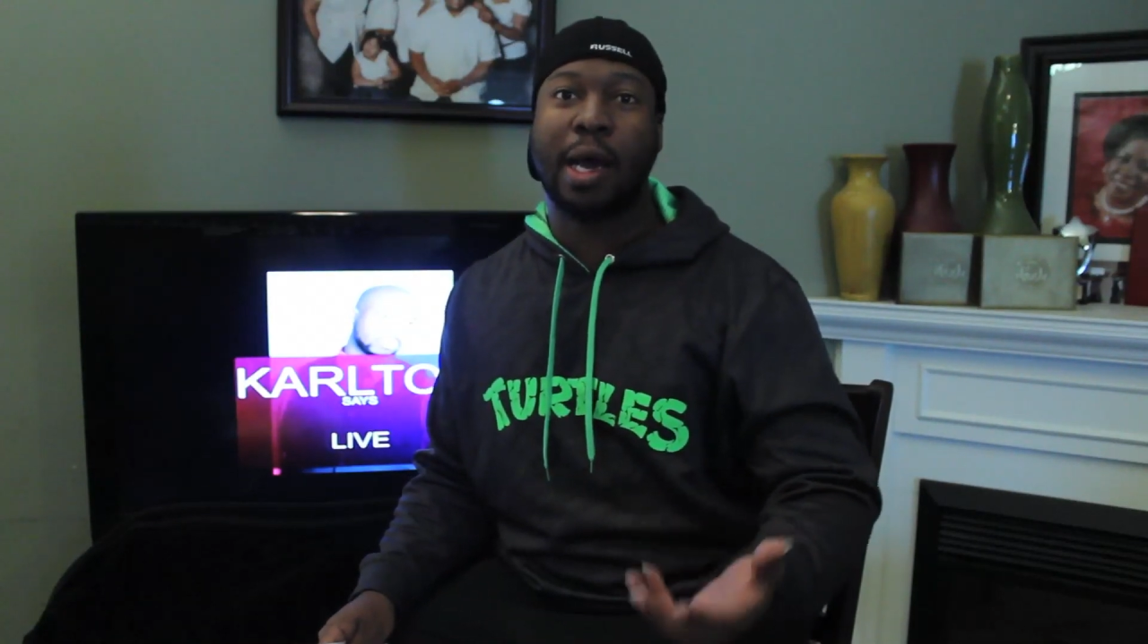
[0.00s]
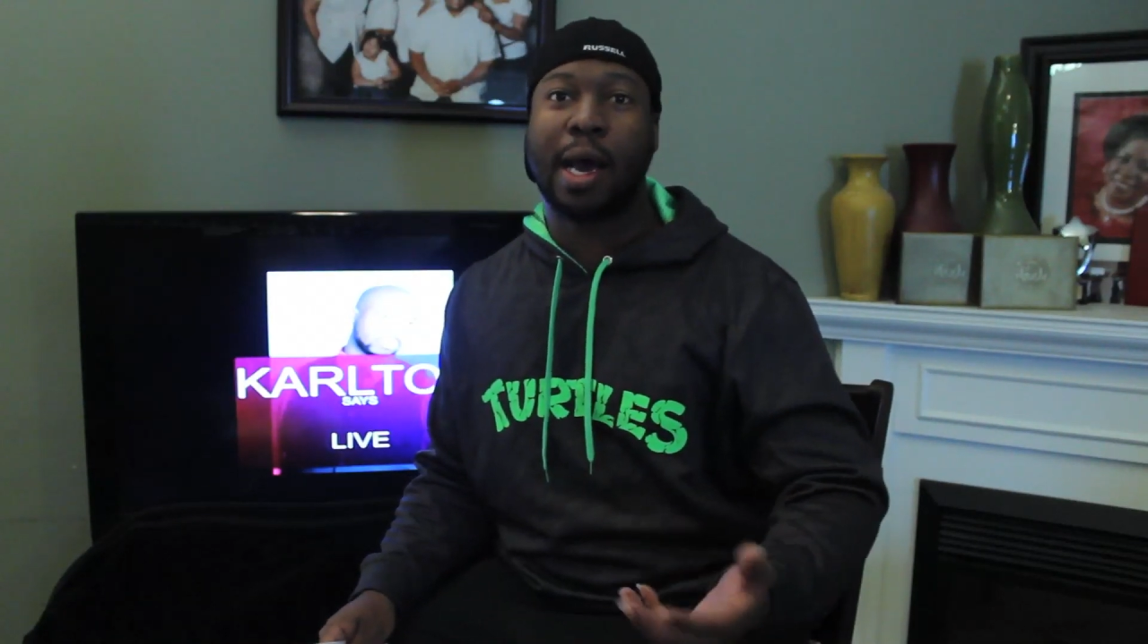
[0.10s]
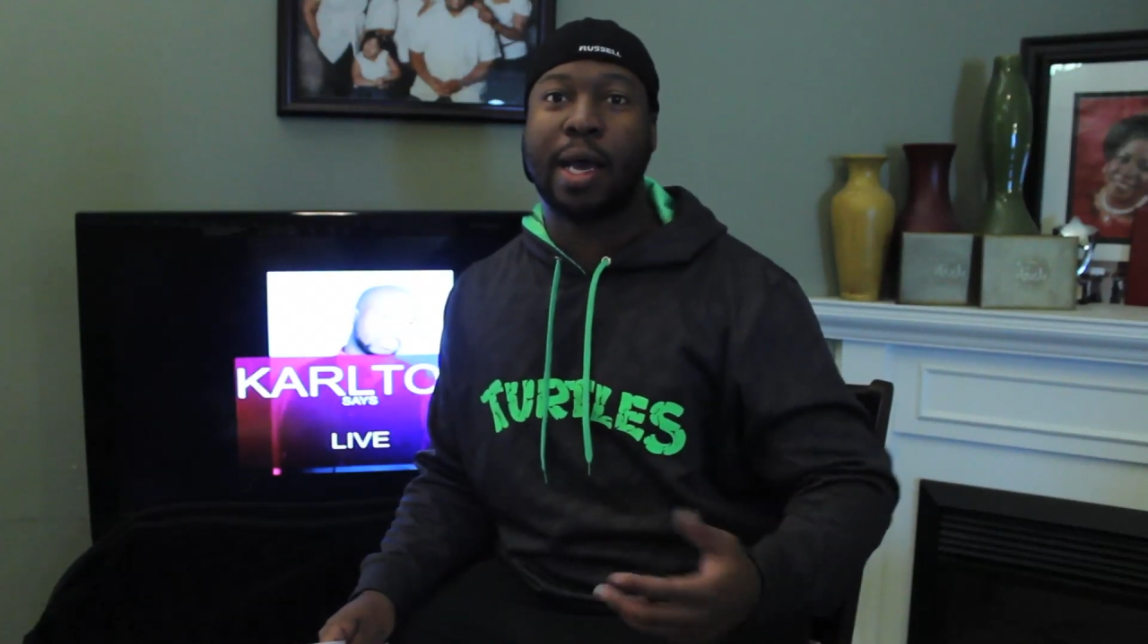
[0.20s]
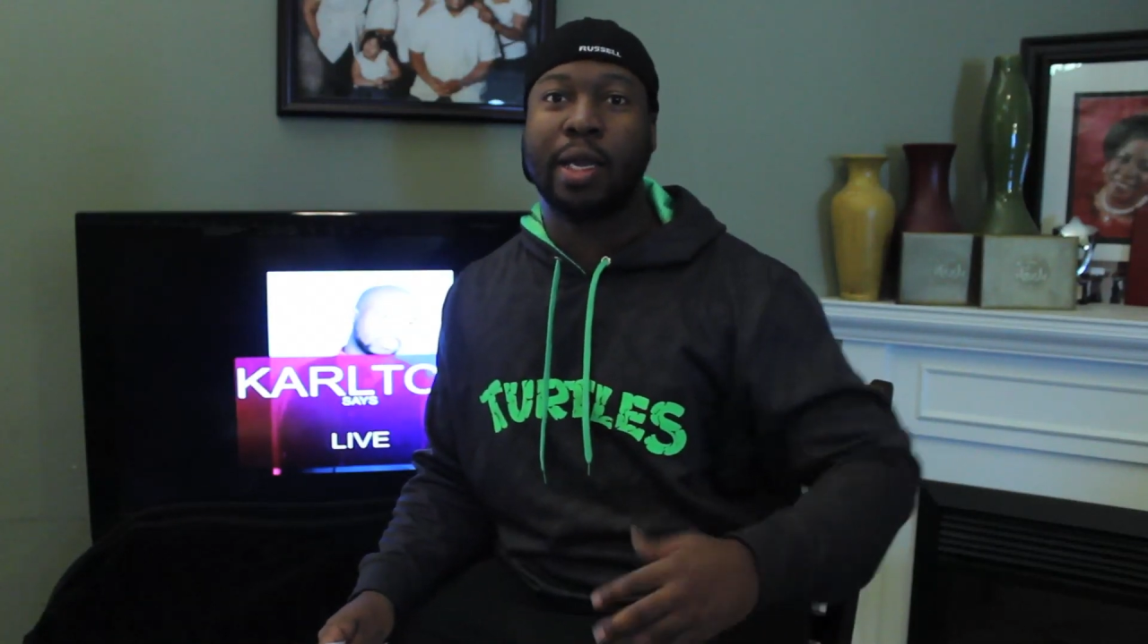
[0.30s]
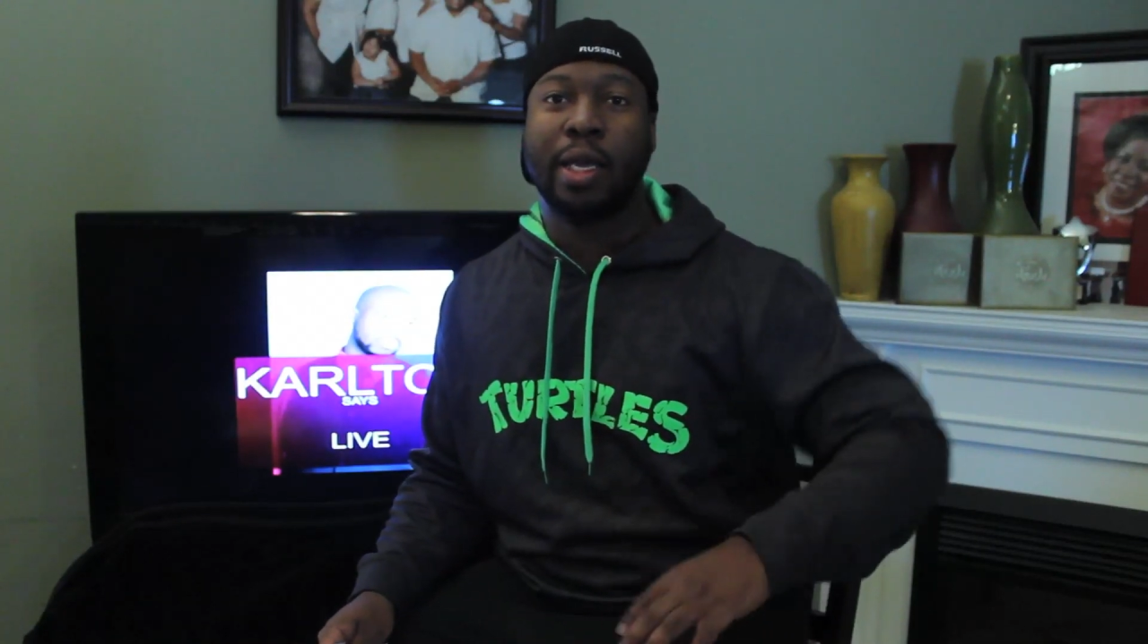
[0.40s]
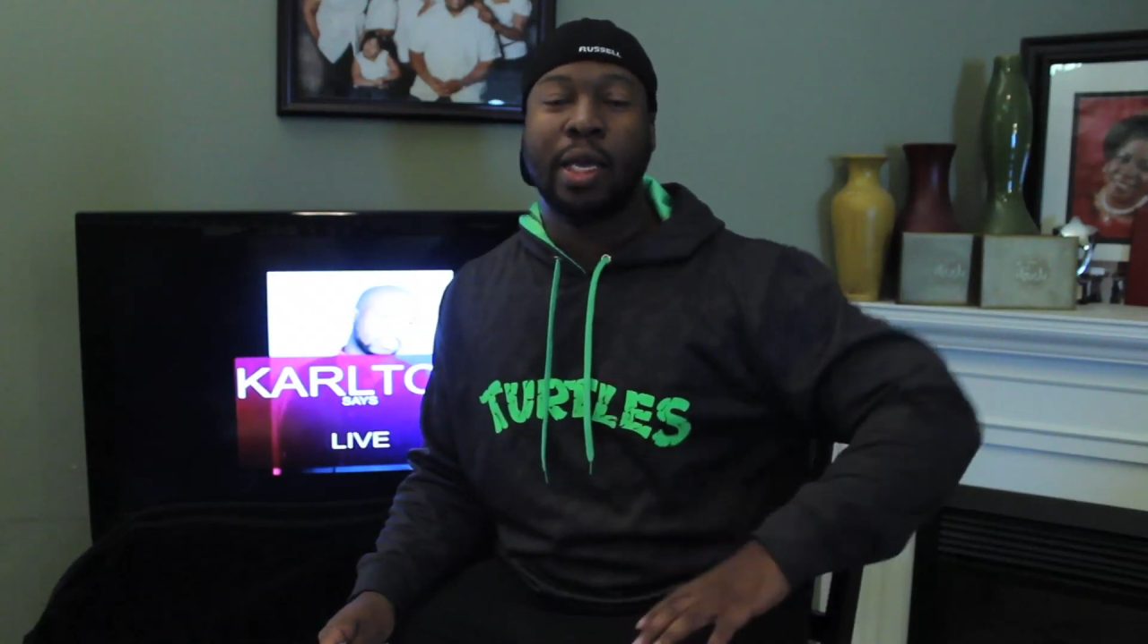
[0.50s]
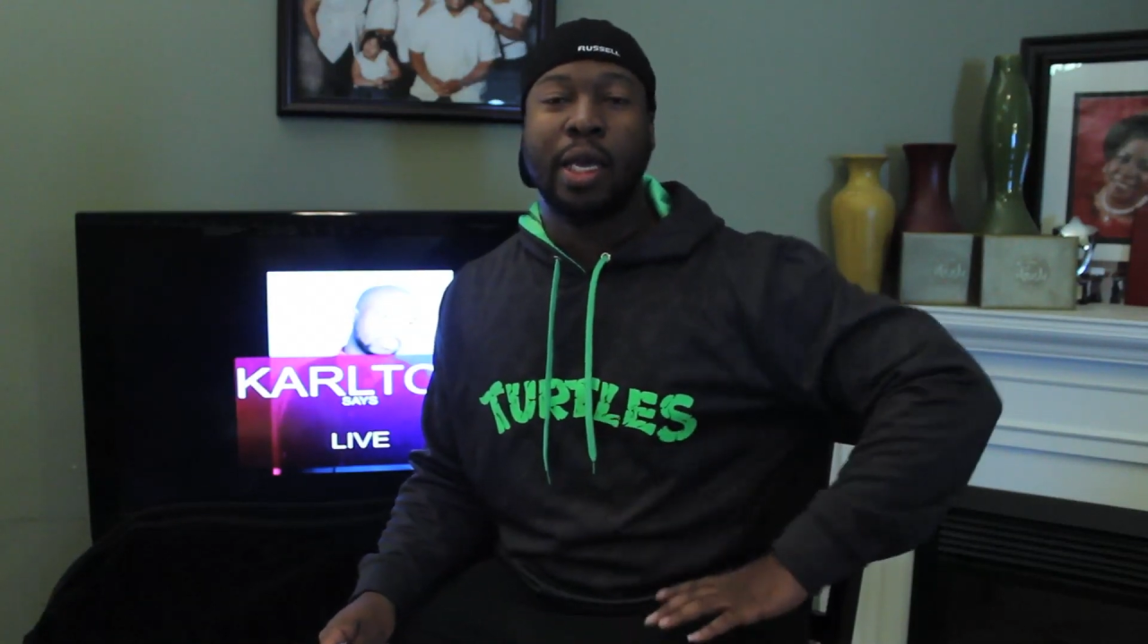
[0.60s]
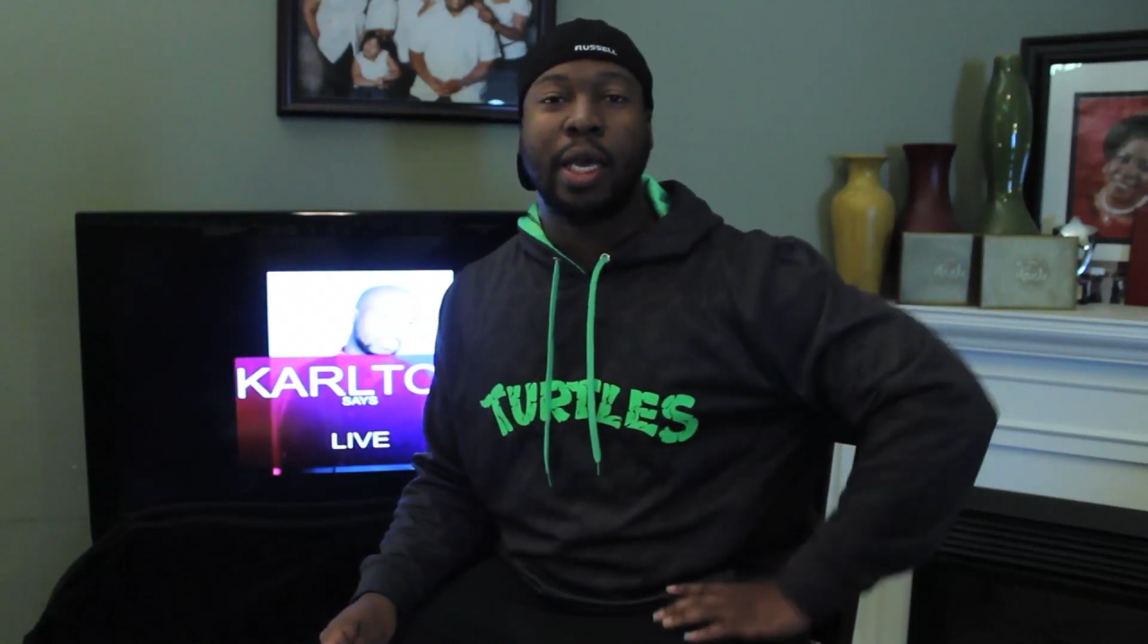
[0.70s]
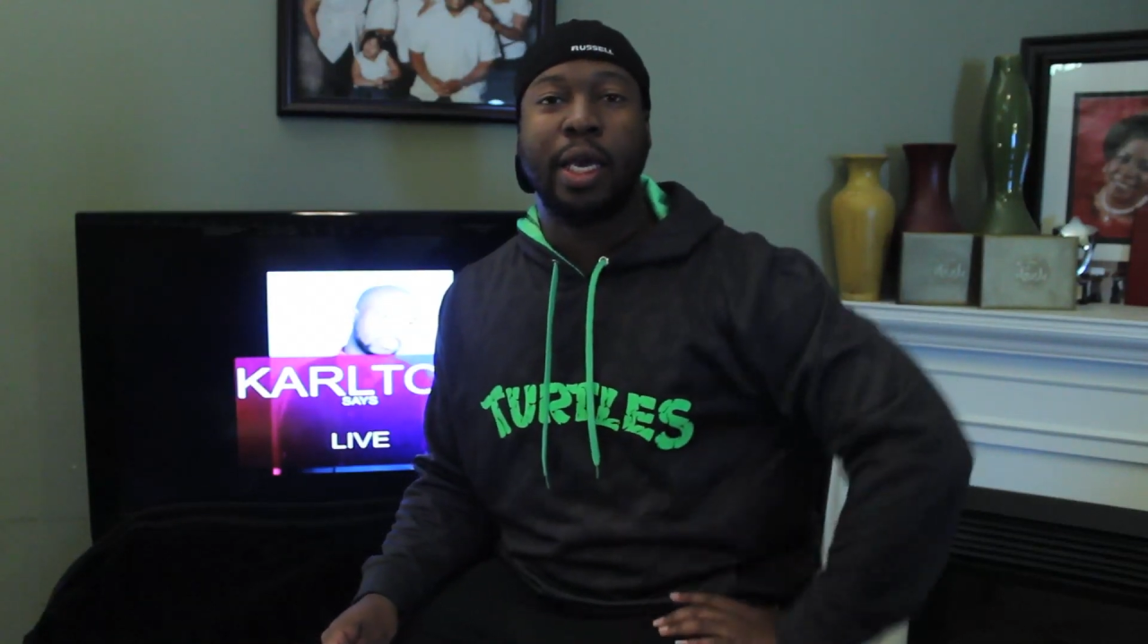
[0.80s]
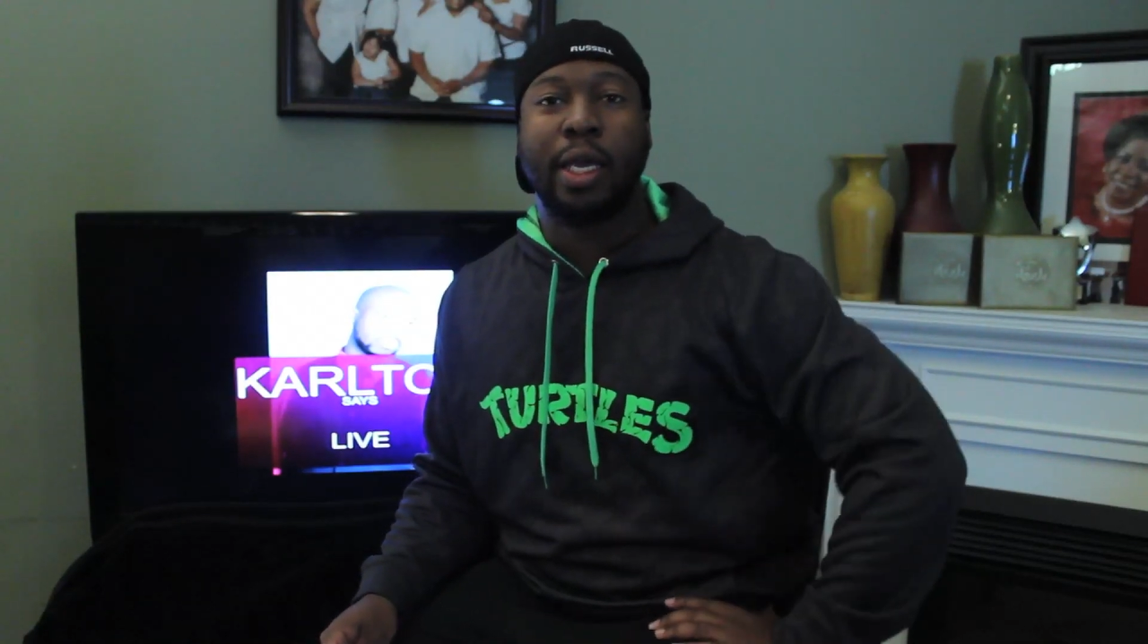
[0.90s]
hot
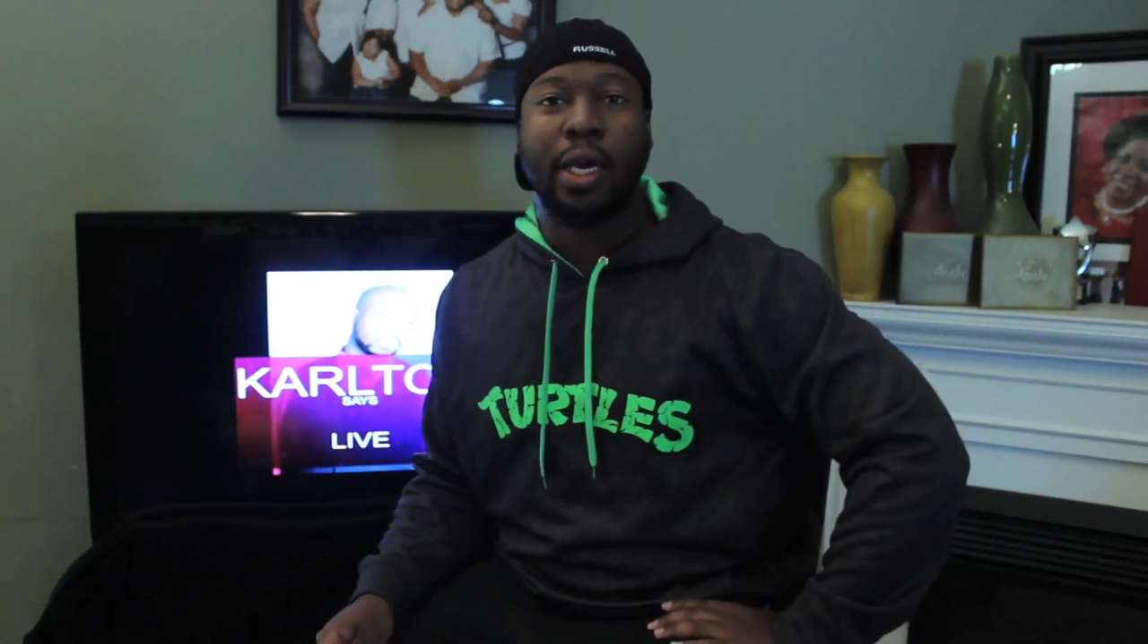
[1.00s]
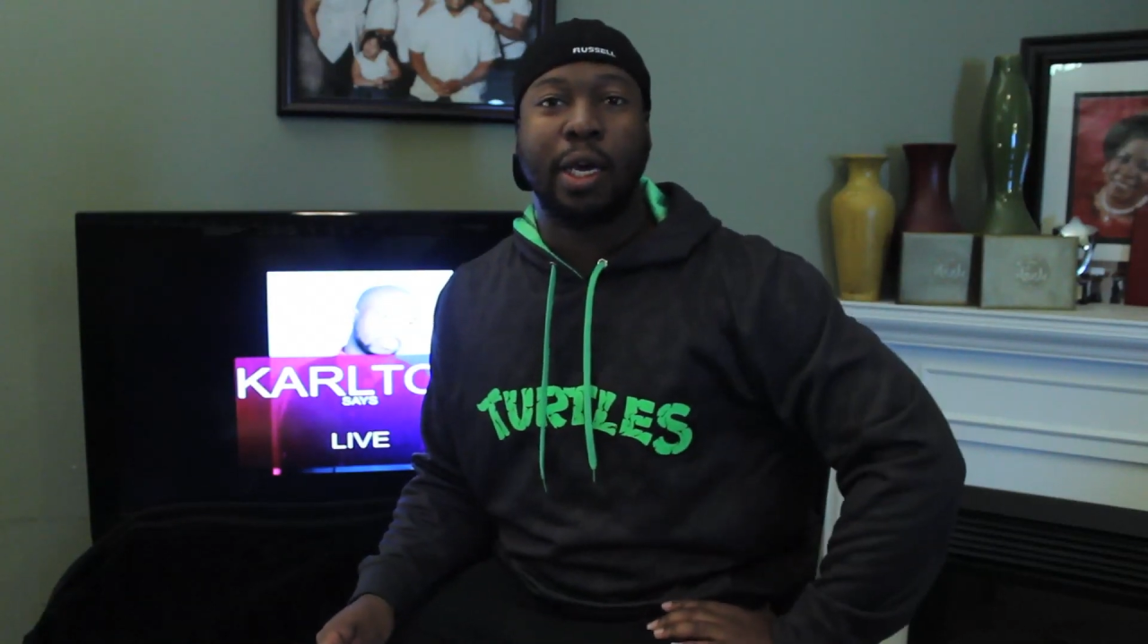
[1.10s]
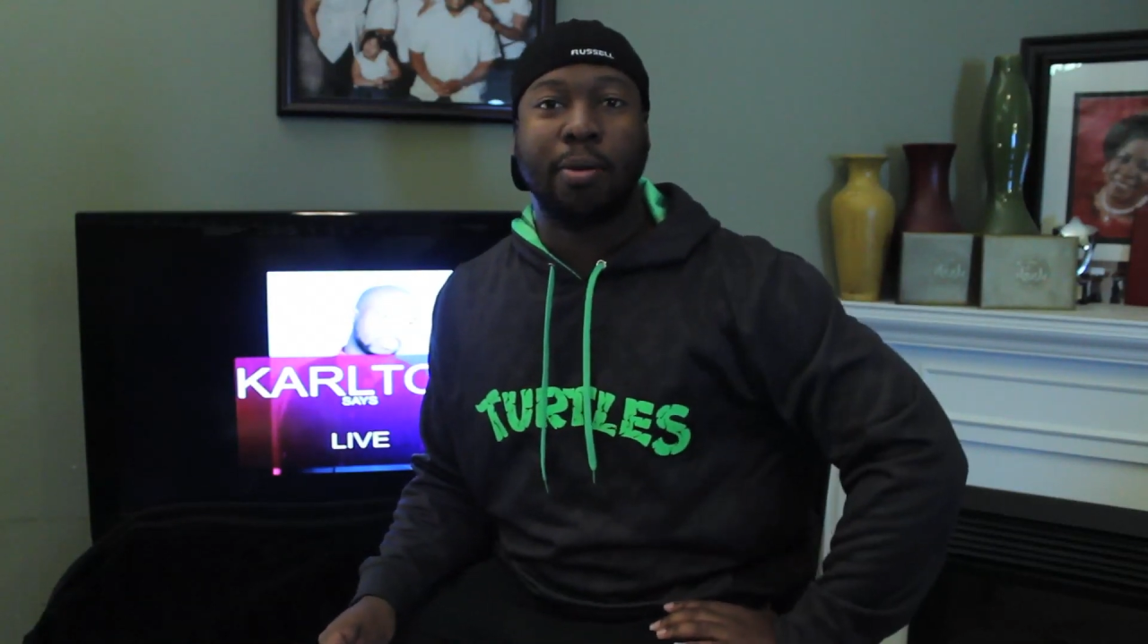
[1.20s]
in